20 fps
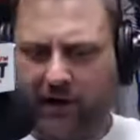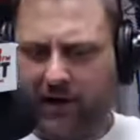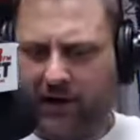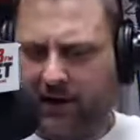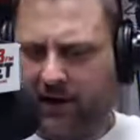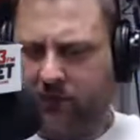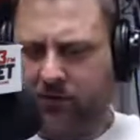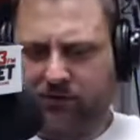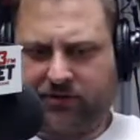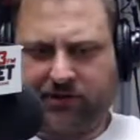And
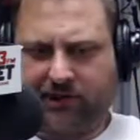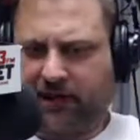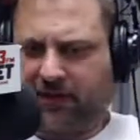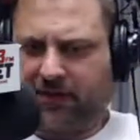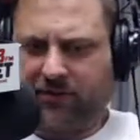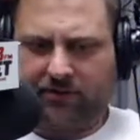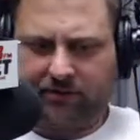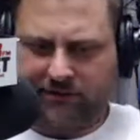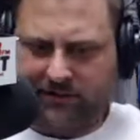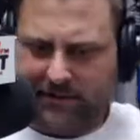he was saying, you
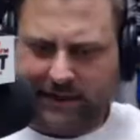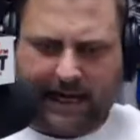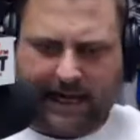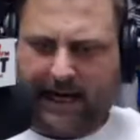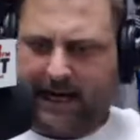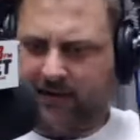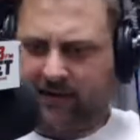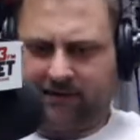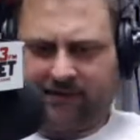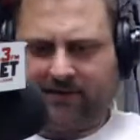know,
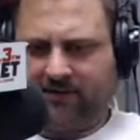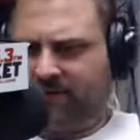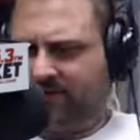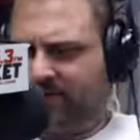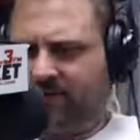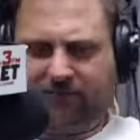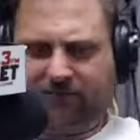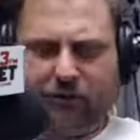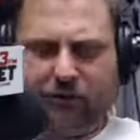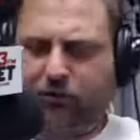D.A. is
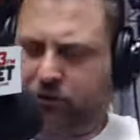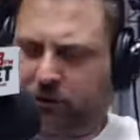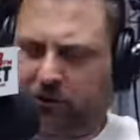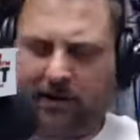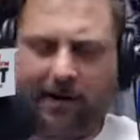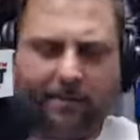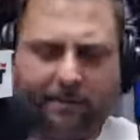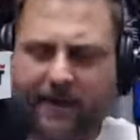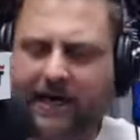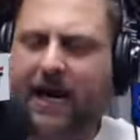a future
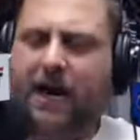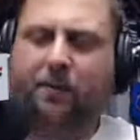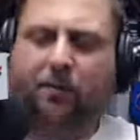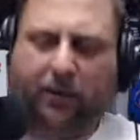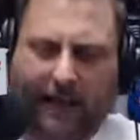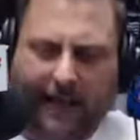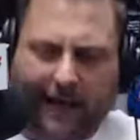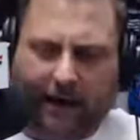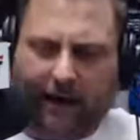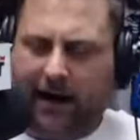NBA
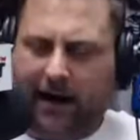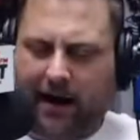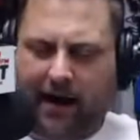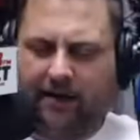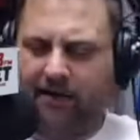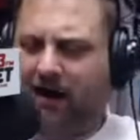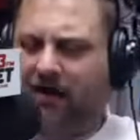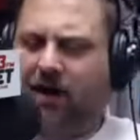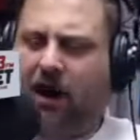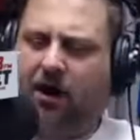
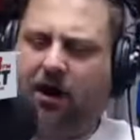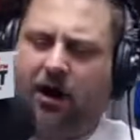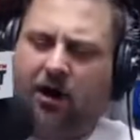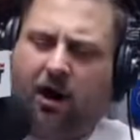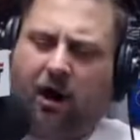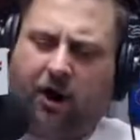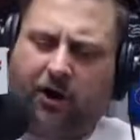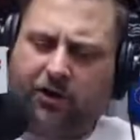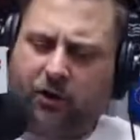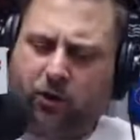player.
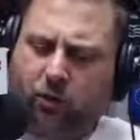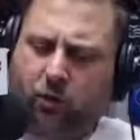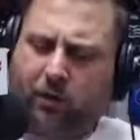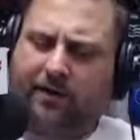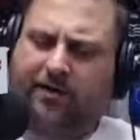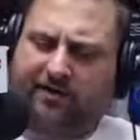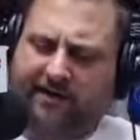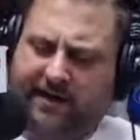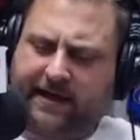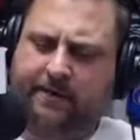Are you
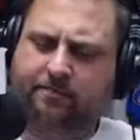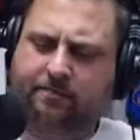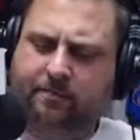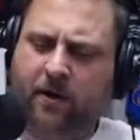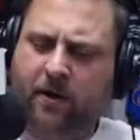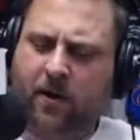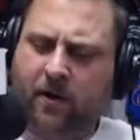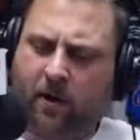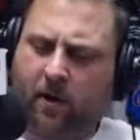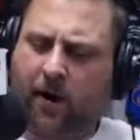with him
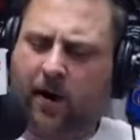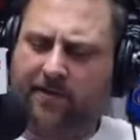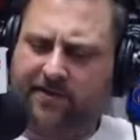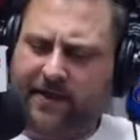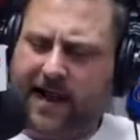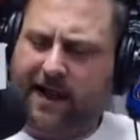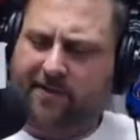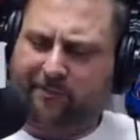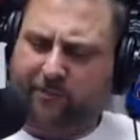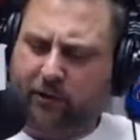on
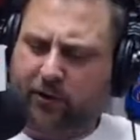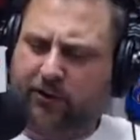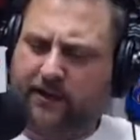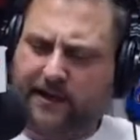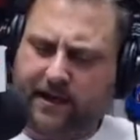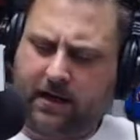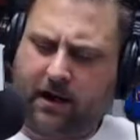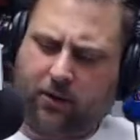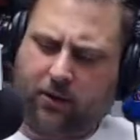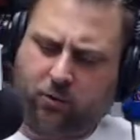that for
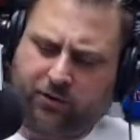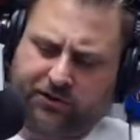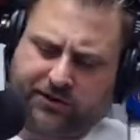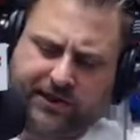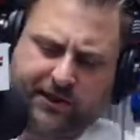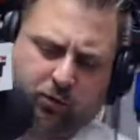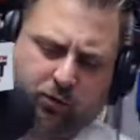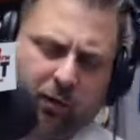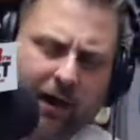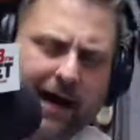Leon? Was
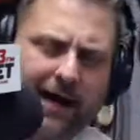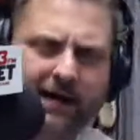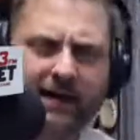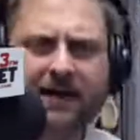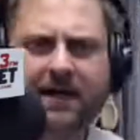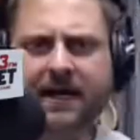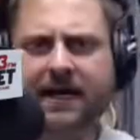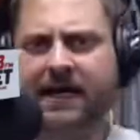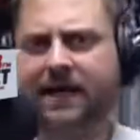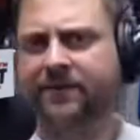he right
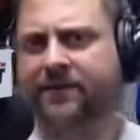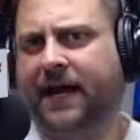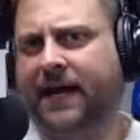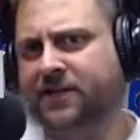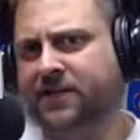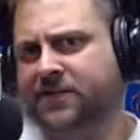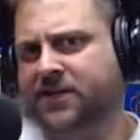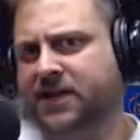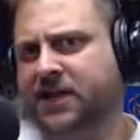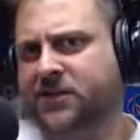in that
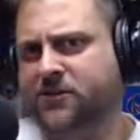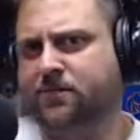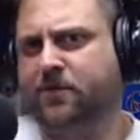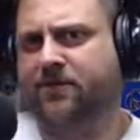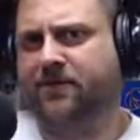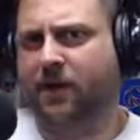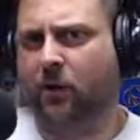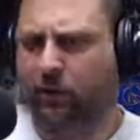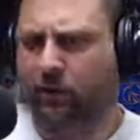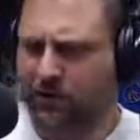
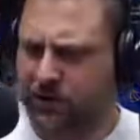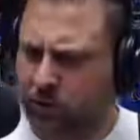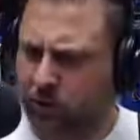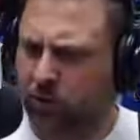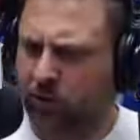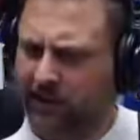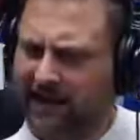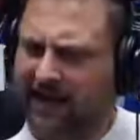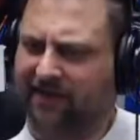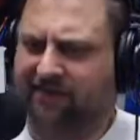assessment that when you
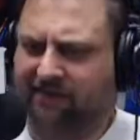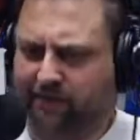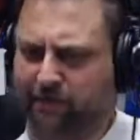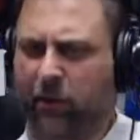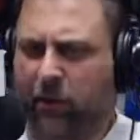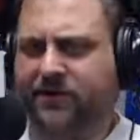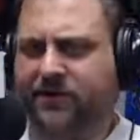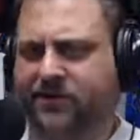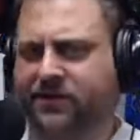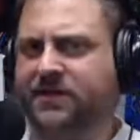left
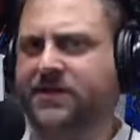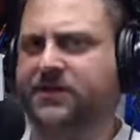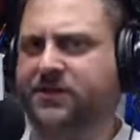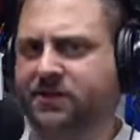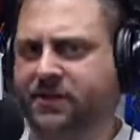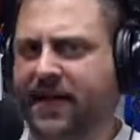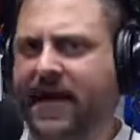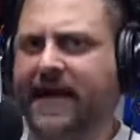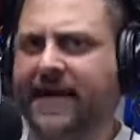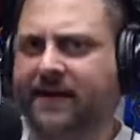Boise
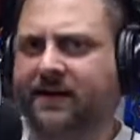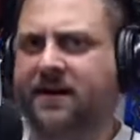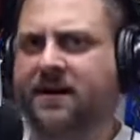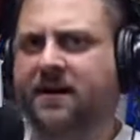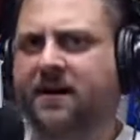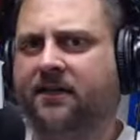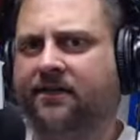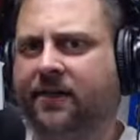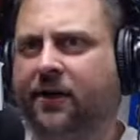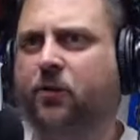State,
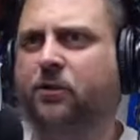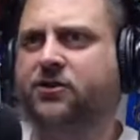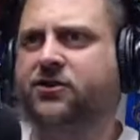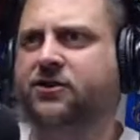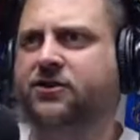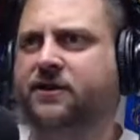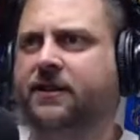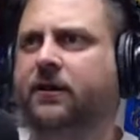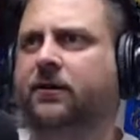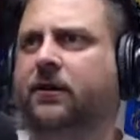there was
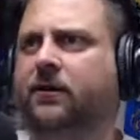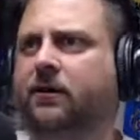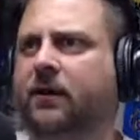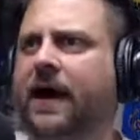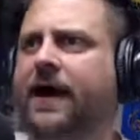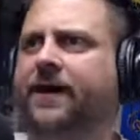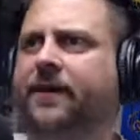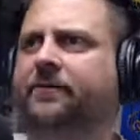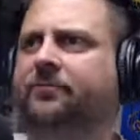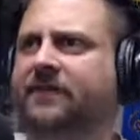still a
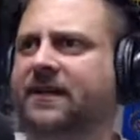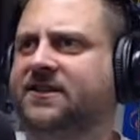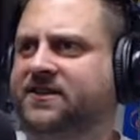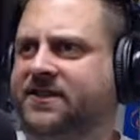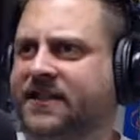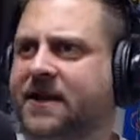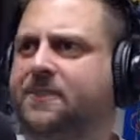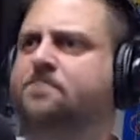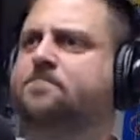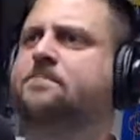lot of, let's
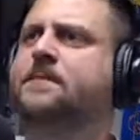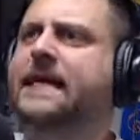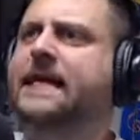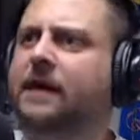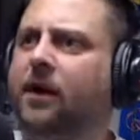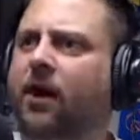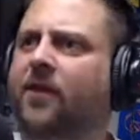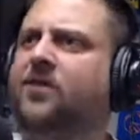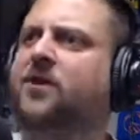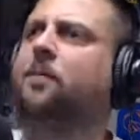say, meat
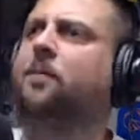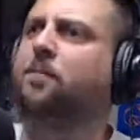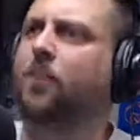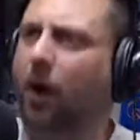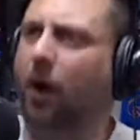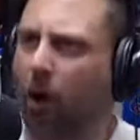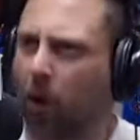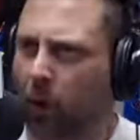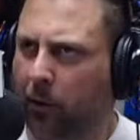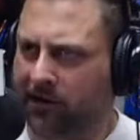on the
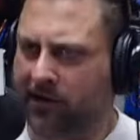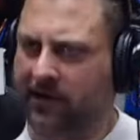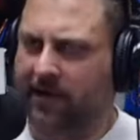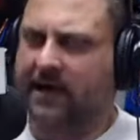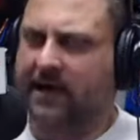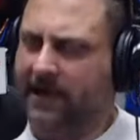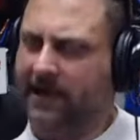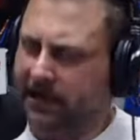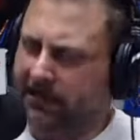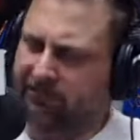bone,
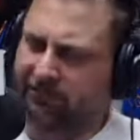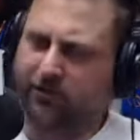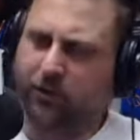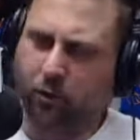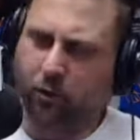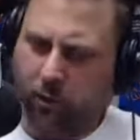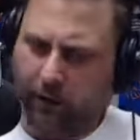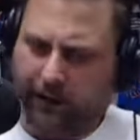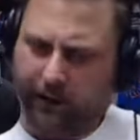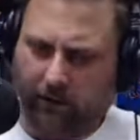if you
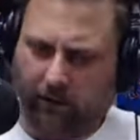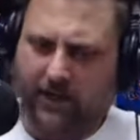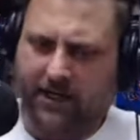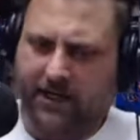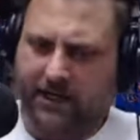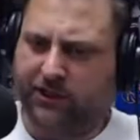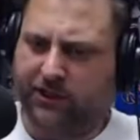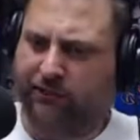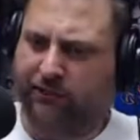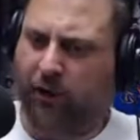will,
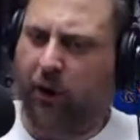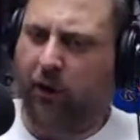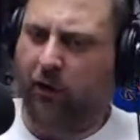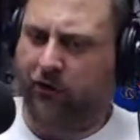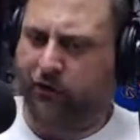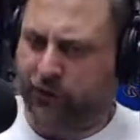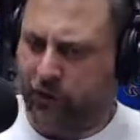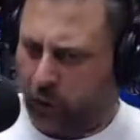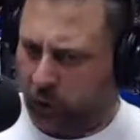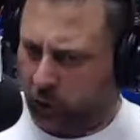as far
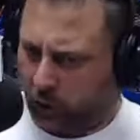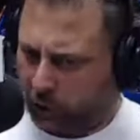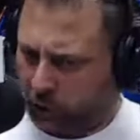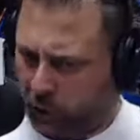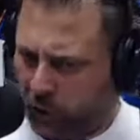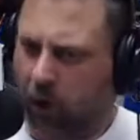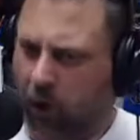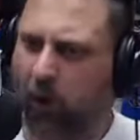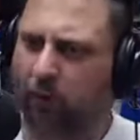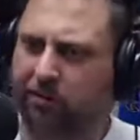as your
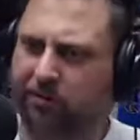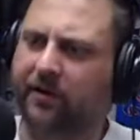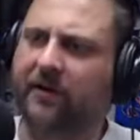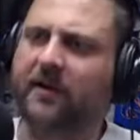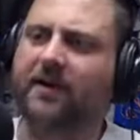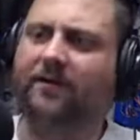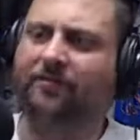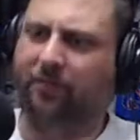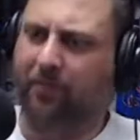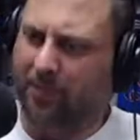growth
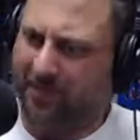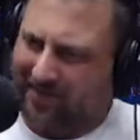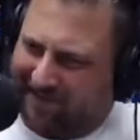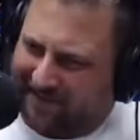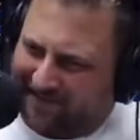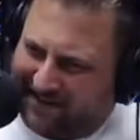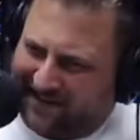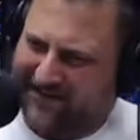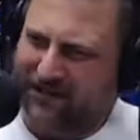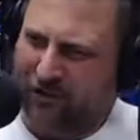from a
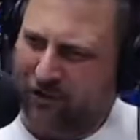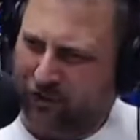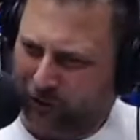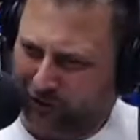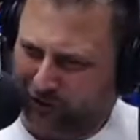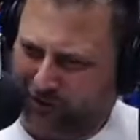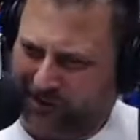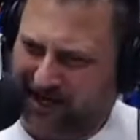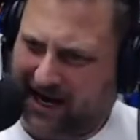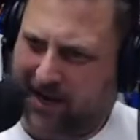physical
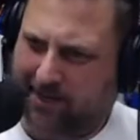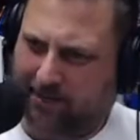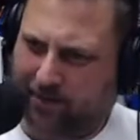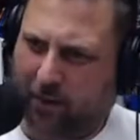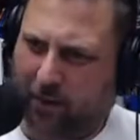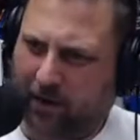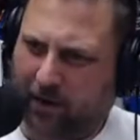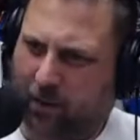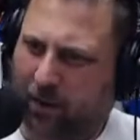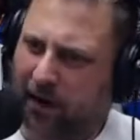
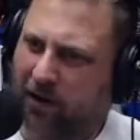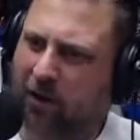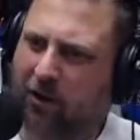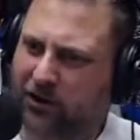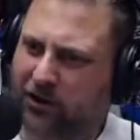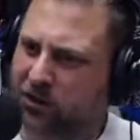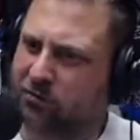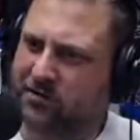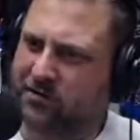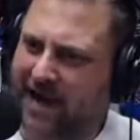standpoint? Where are
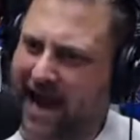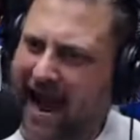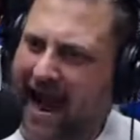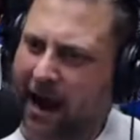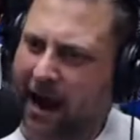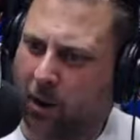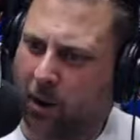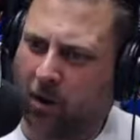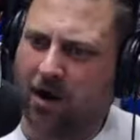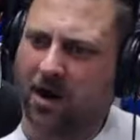you
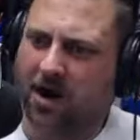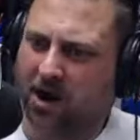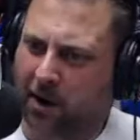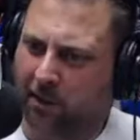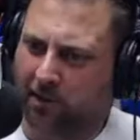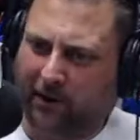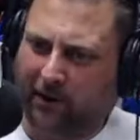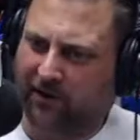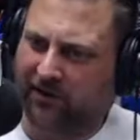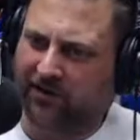now
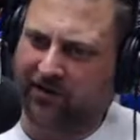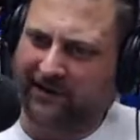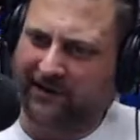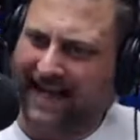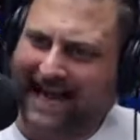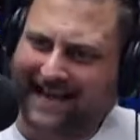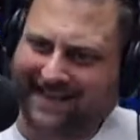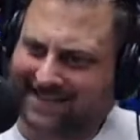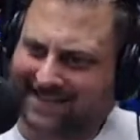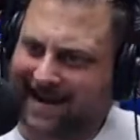compared to the
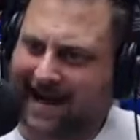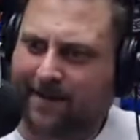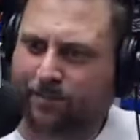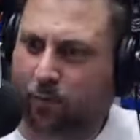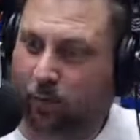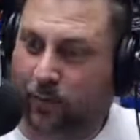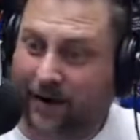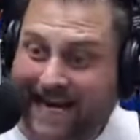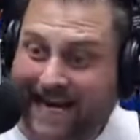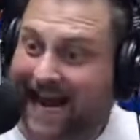last
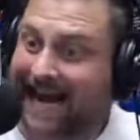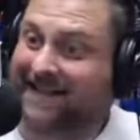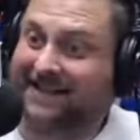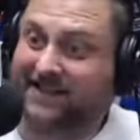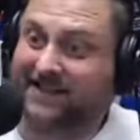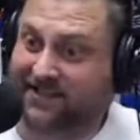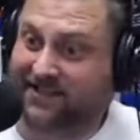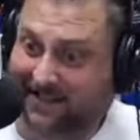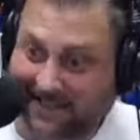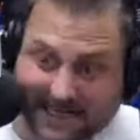time we got
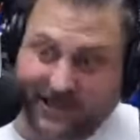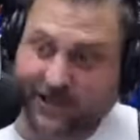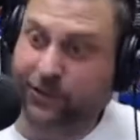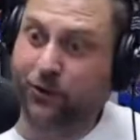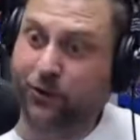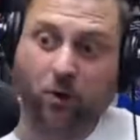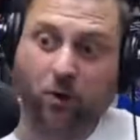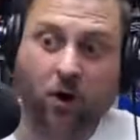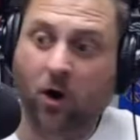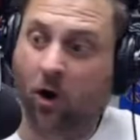to see
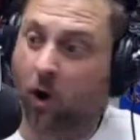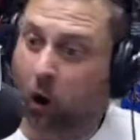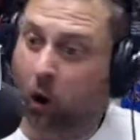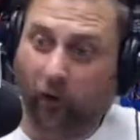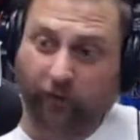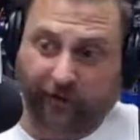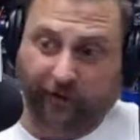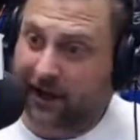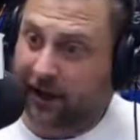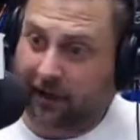you
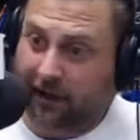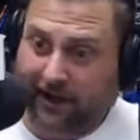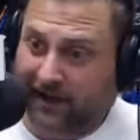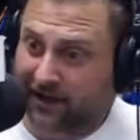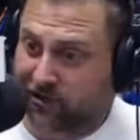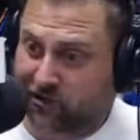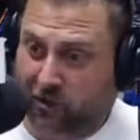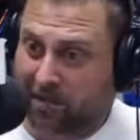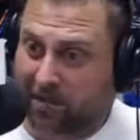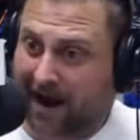over there at
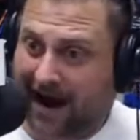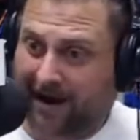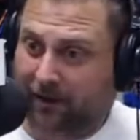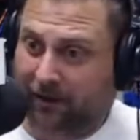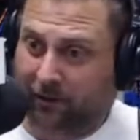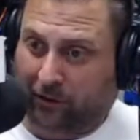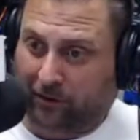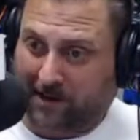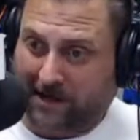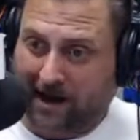Extra Mile
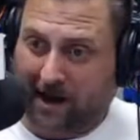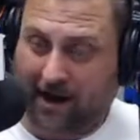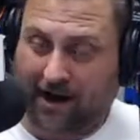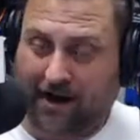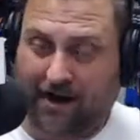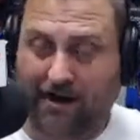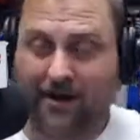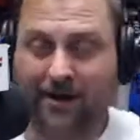Arena?